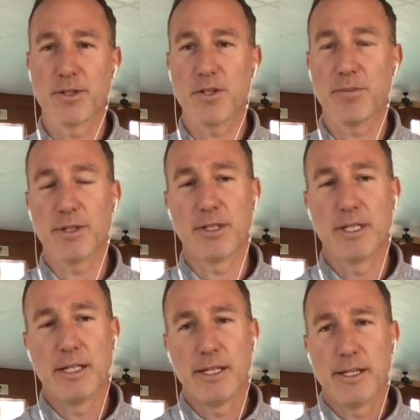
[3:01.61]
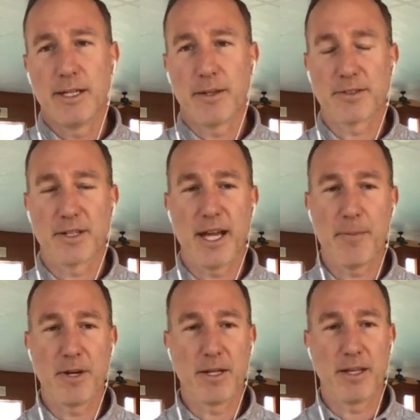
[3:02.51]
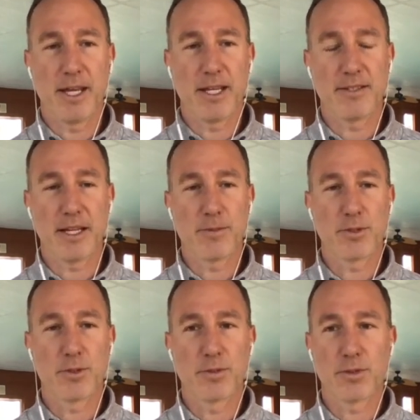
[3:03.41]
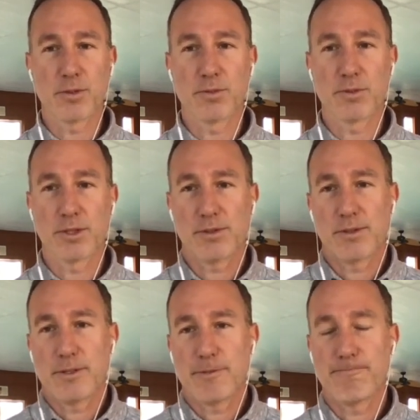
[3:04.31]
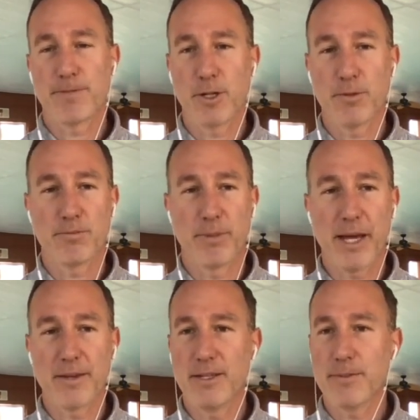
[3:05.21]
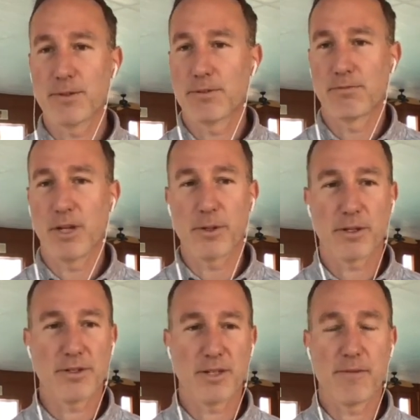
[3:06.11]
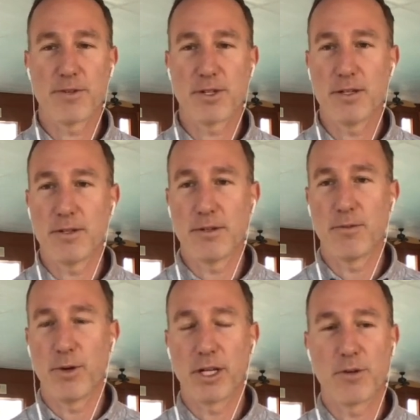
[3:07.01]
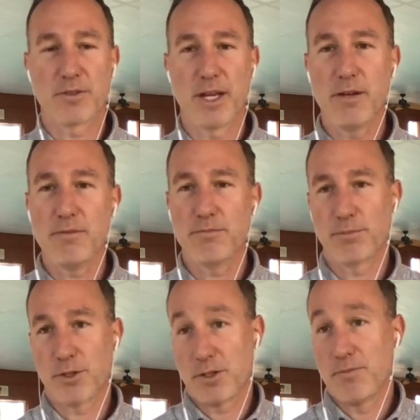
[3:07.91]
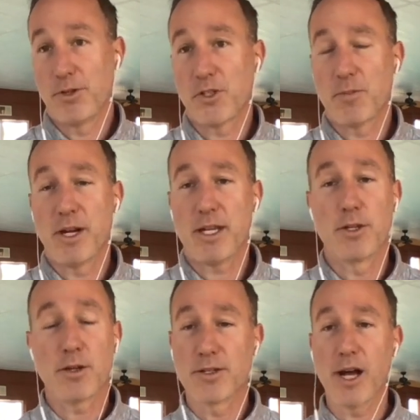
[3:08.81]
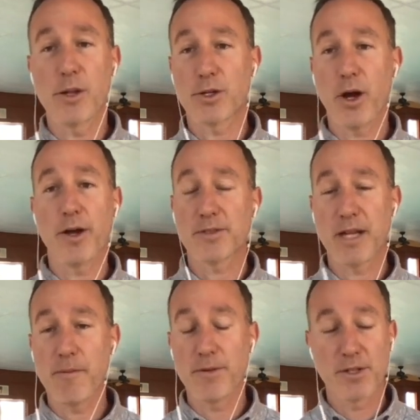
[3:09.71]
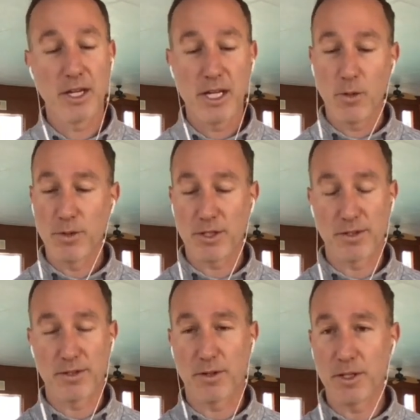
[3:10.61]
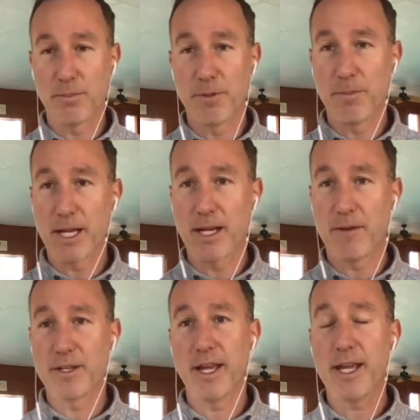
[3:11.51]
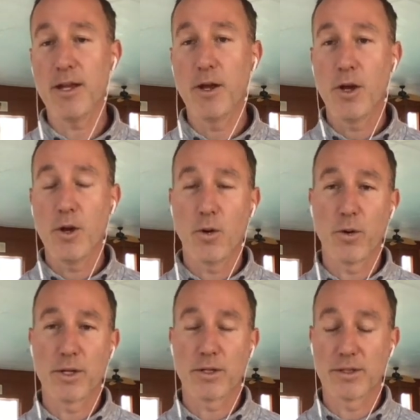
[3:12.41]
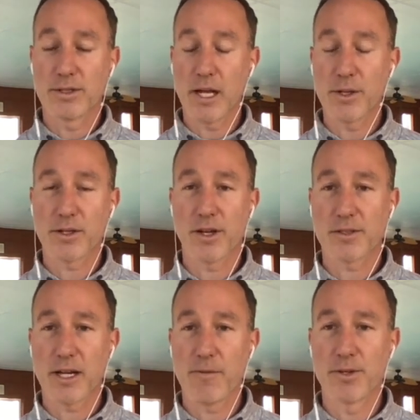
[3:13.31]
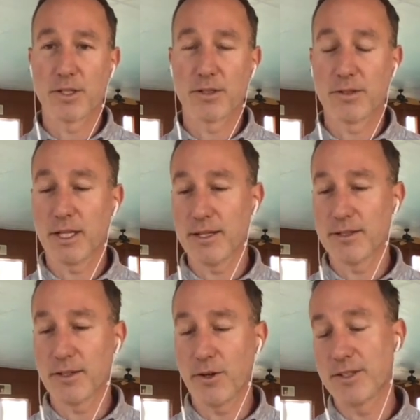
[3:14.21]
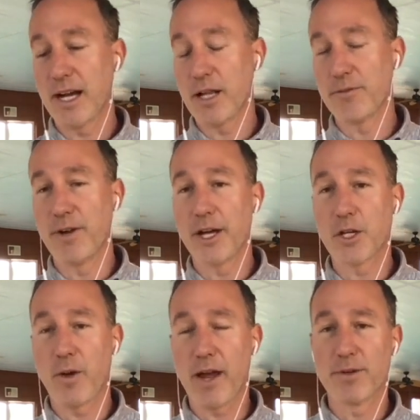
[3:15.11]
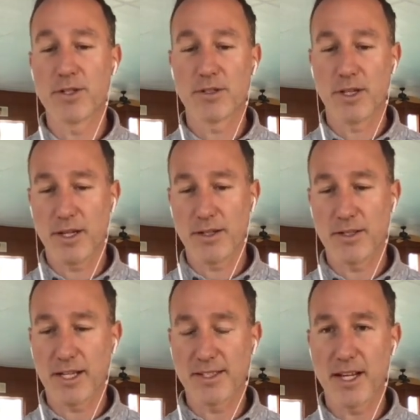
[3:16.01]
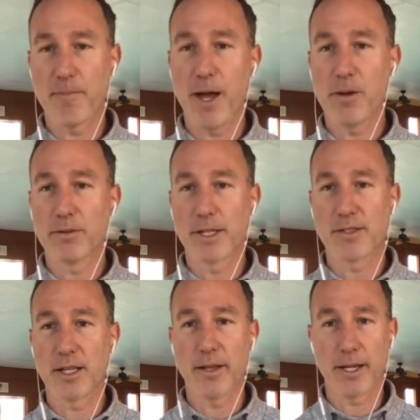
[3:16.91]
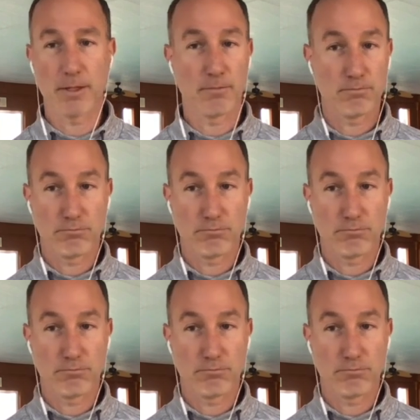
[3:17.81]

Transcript: year, but I don't think it's going to happen any, anytime soon. So just uh, you know, buy the dips, dollar cost average in, and when it goes down, put your put your money in. You can dollar cost average, which is you know you put money in every day, or you can dollar cost average and and uh, or dollar value average. Uh, take a set amount, let's say like.